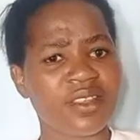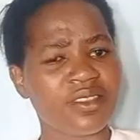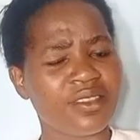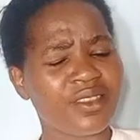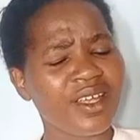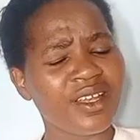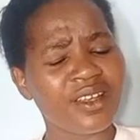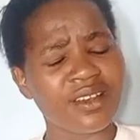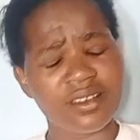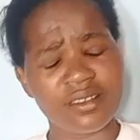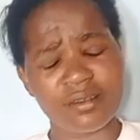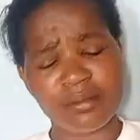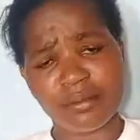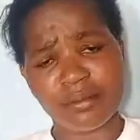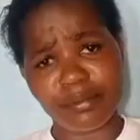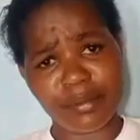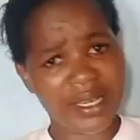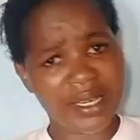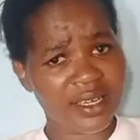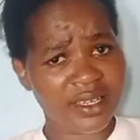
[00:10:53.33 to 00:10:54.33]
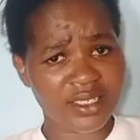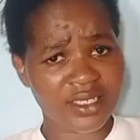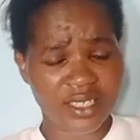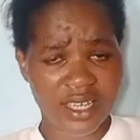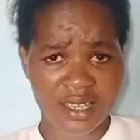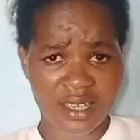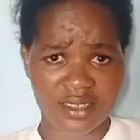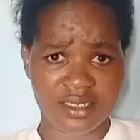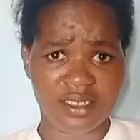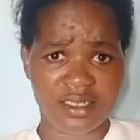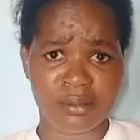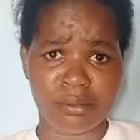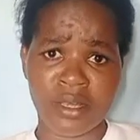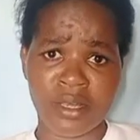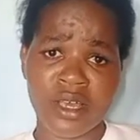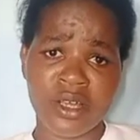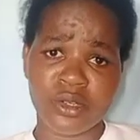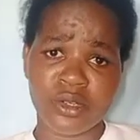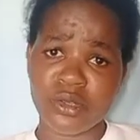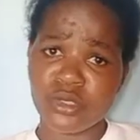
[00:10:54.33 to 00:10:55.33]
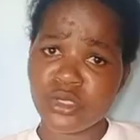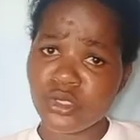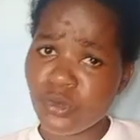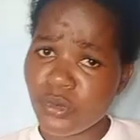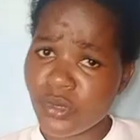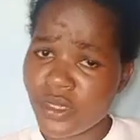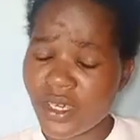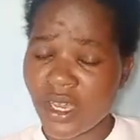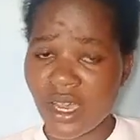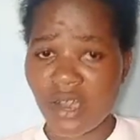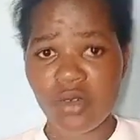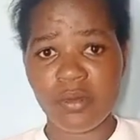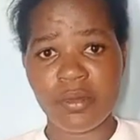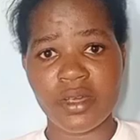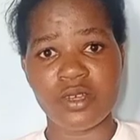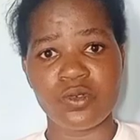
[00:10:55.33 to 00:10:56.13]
Then Pilate asked him, don't you hear how